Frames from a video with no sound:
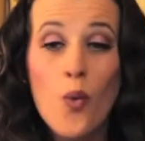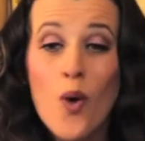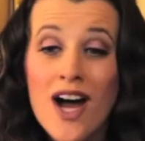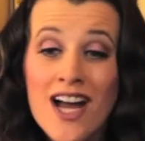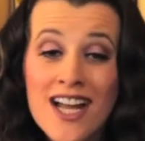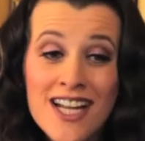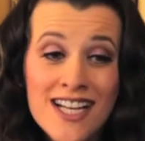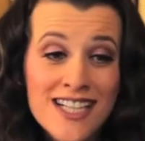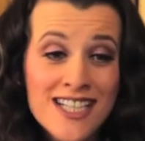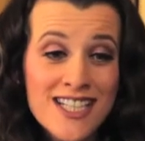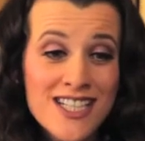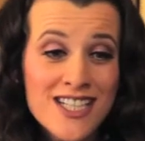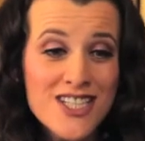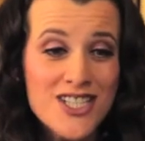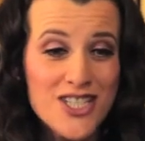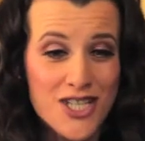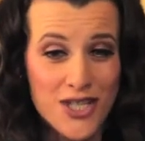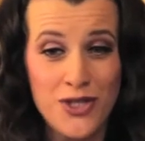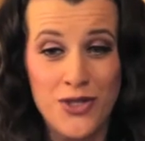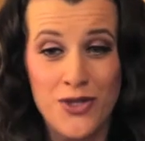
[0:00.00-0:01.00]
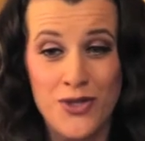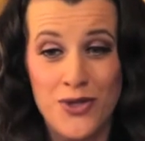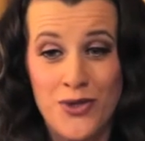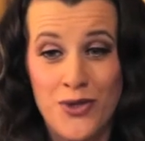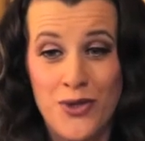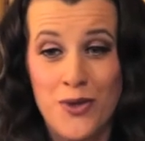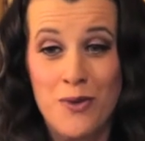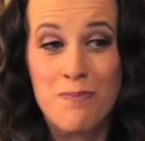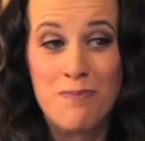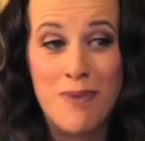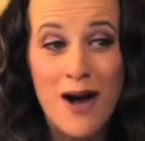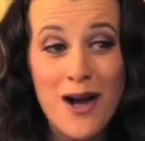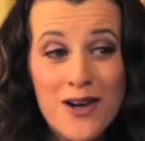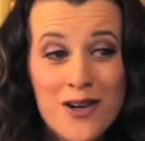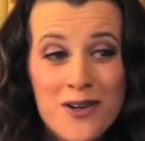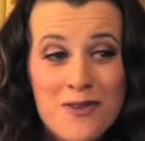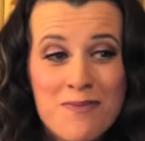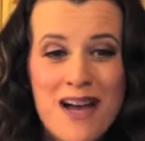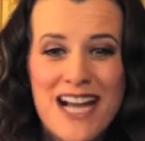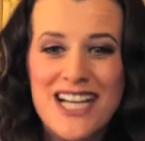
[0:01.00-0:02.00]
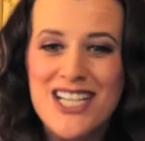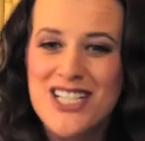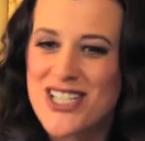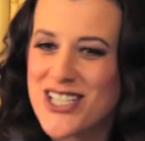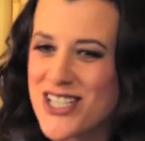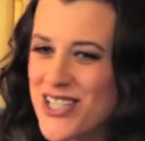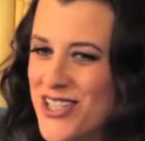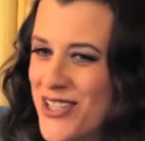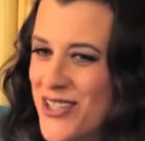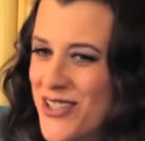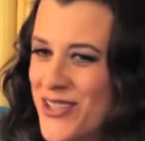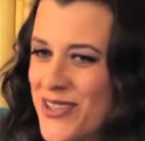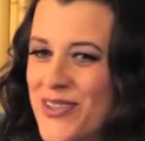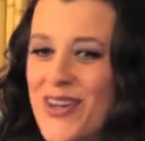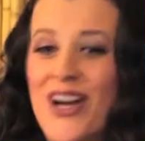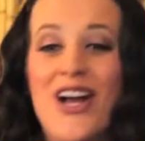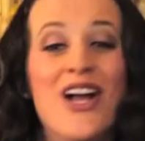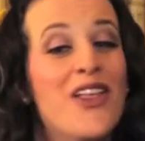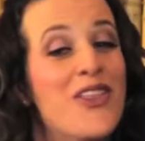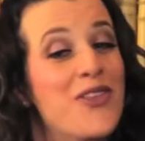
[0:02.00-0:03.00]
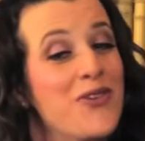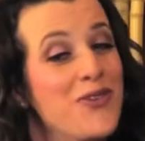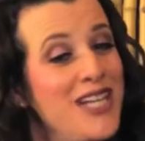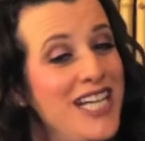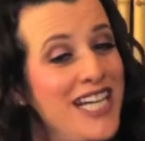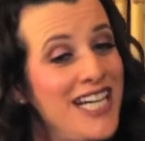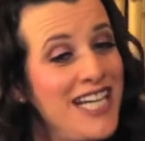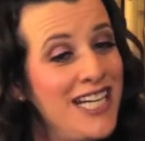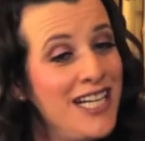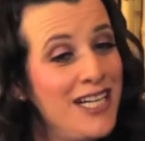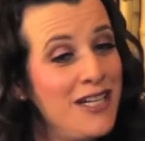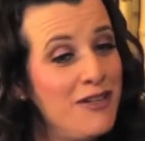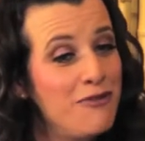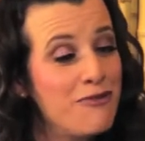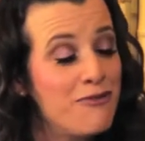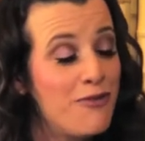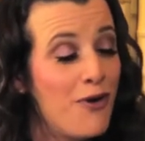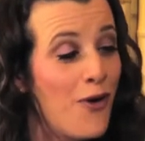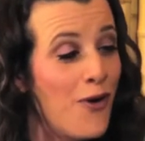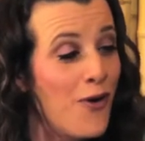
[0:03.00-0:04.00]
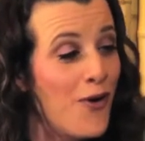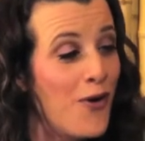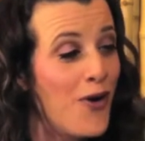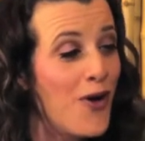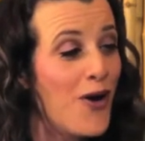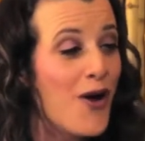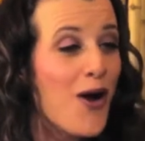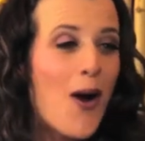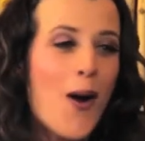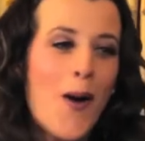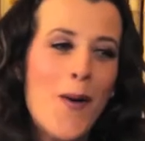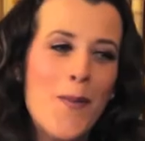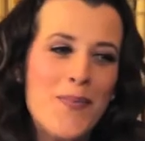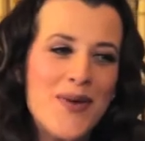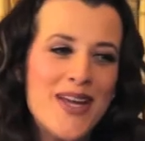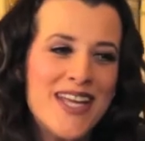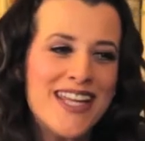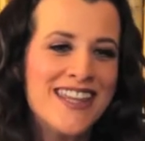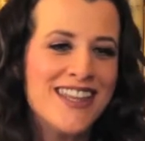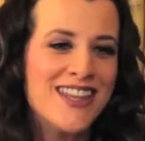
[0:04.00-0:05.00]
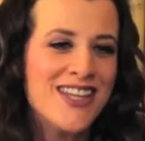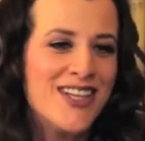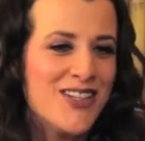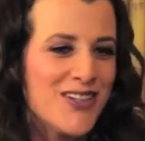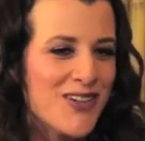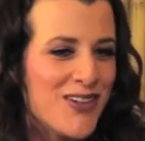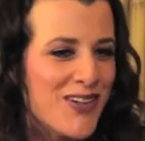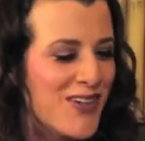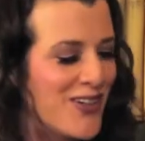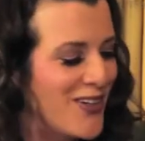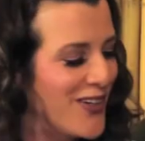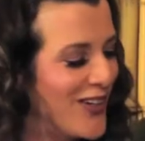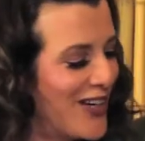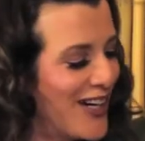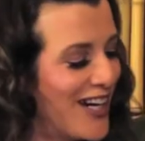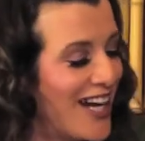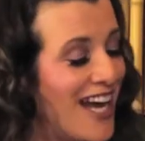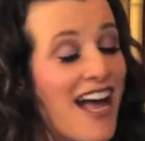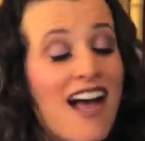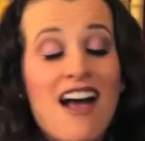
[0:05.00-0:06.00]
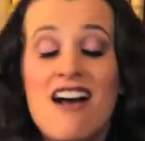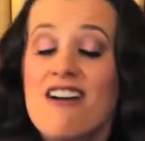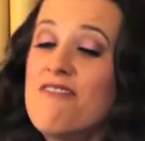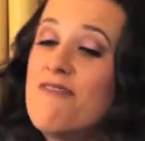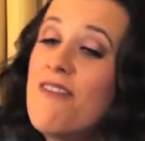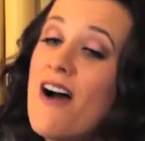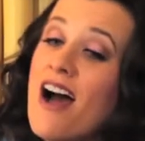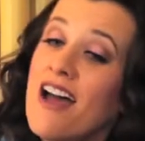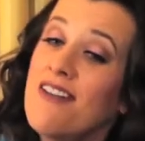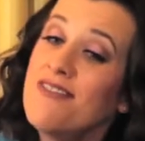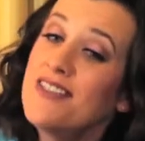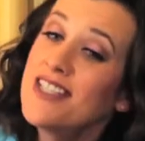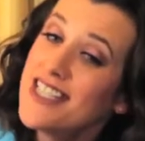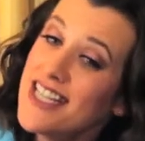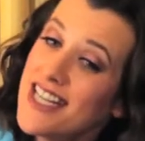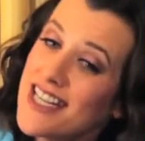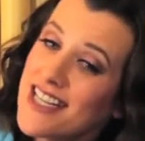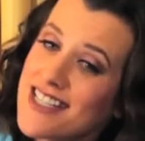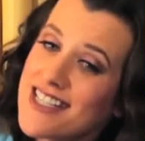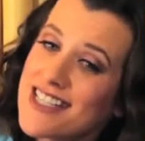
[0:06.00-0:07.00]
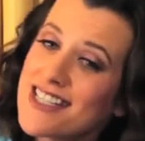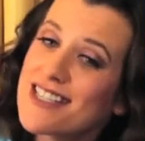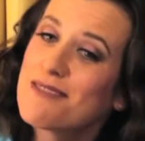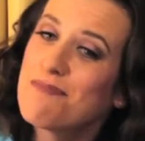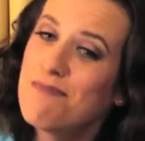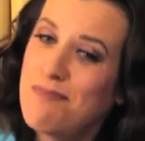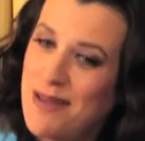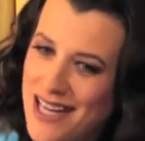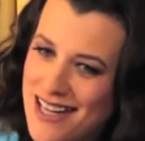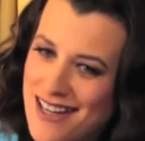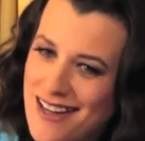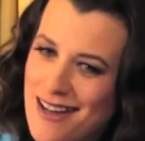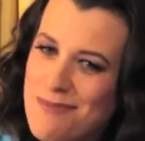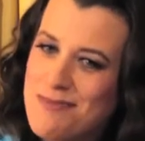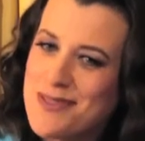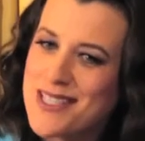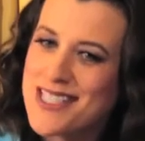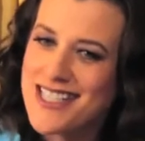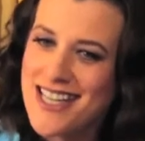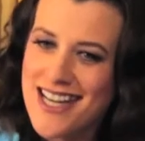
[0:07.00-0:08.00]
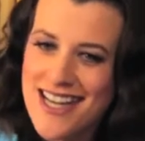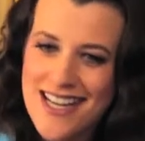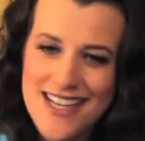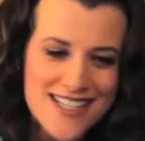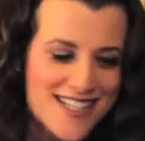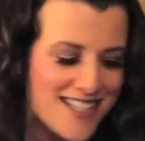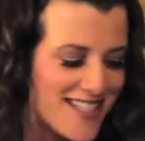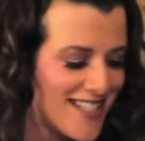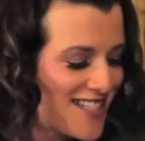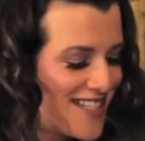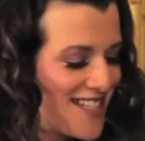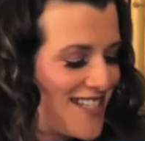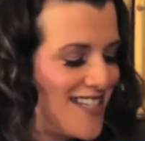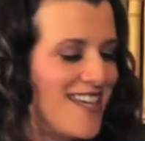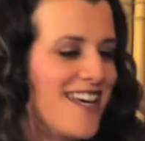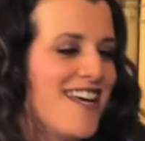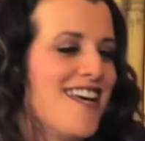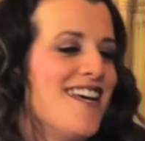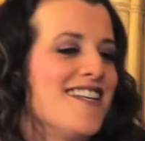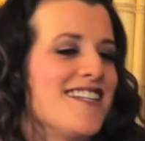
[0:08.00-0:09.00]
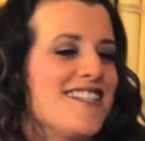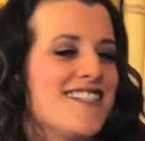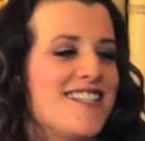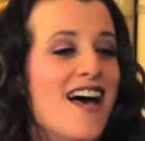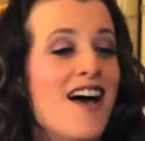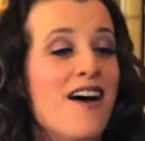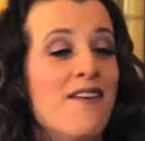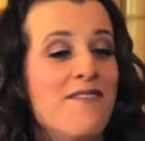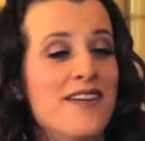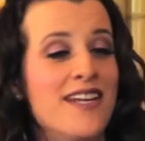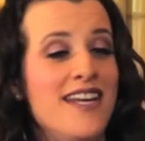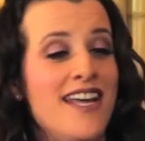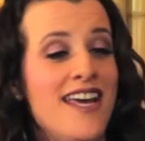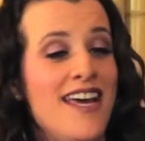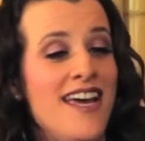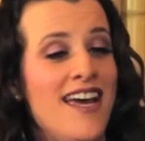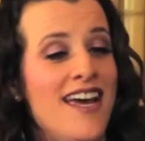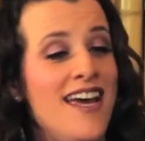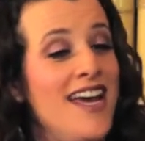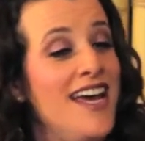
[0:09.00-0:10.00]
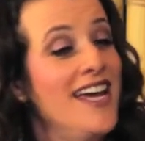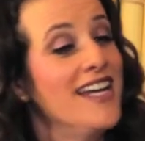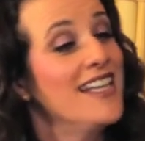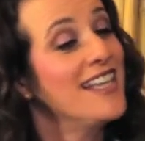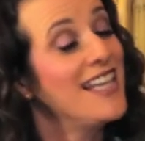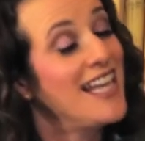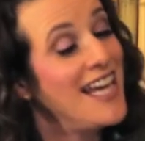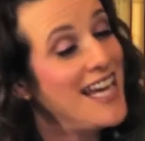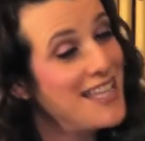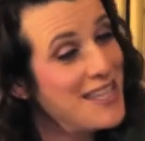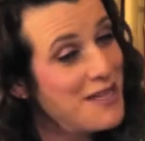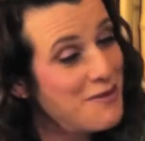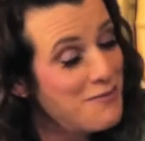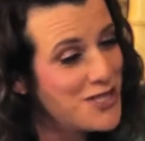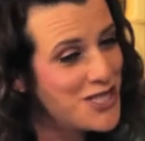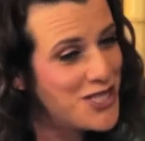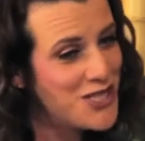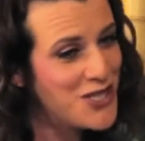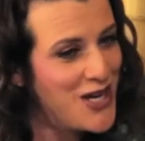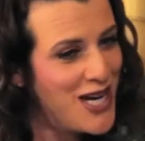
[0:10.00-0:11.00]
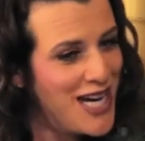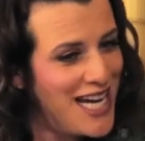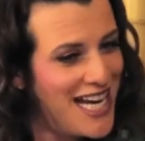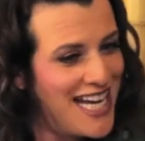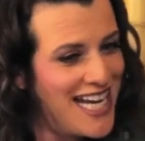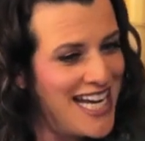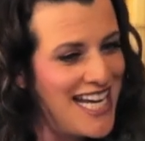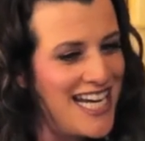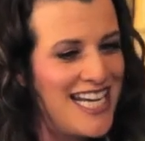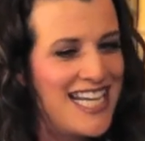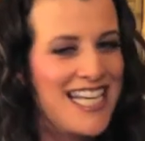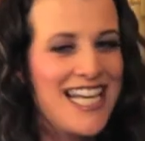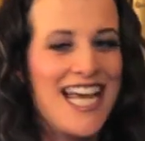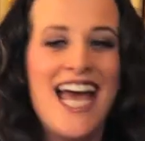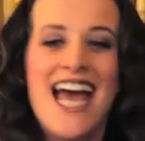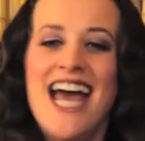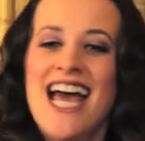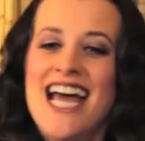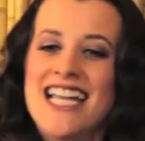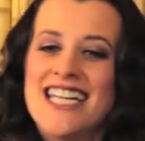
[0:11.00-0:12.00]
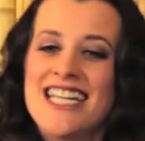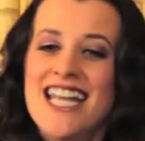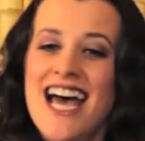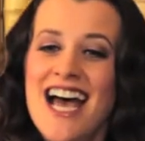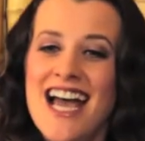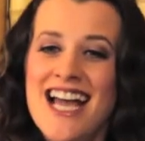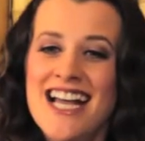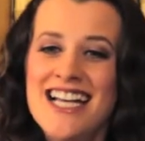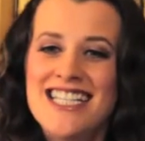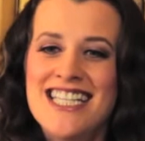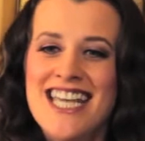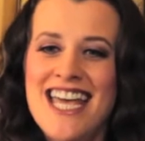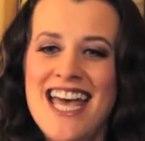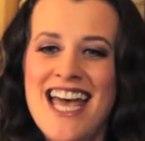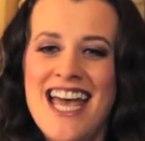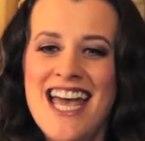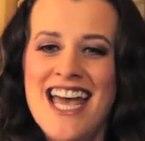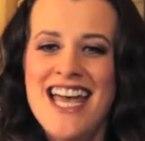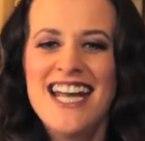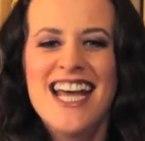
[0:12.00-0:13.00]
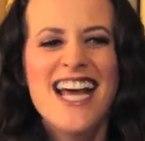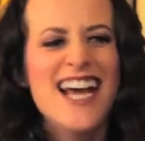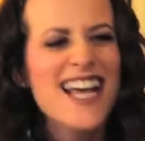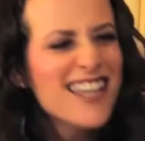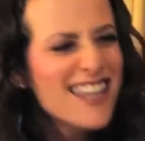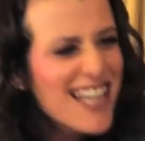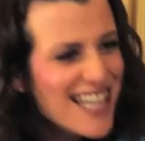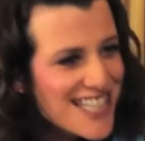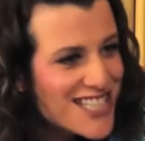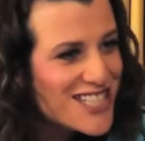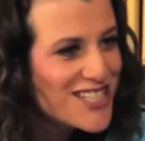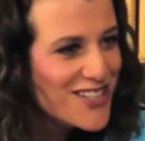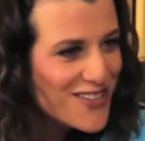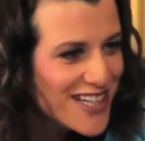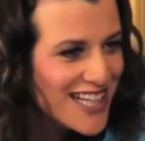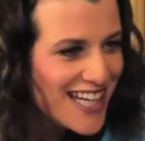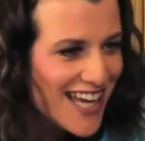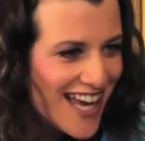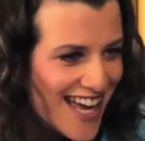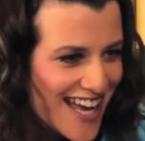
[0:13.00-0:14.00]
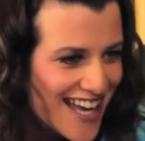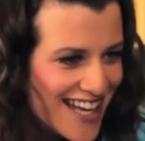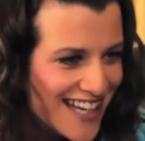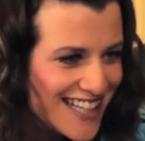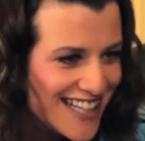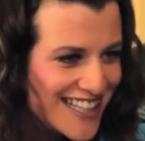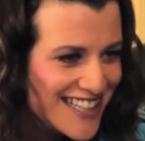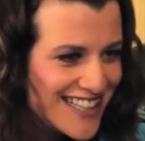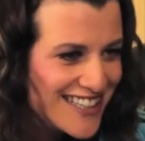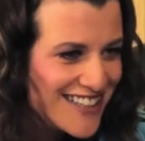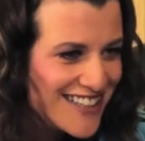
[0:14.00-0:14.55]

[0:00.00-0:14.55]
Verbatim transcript: One, two, buckle my shoe. Three, four, open the door. Five, six, pick up sticks. Seven, eight, lay them straight. Nine, ten, let's do it again.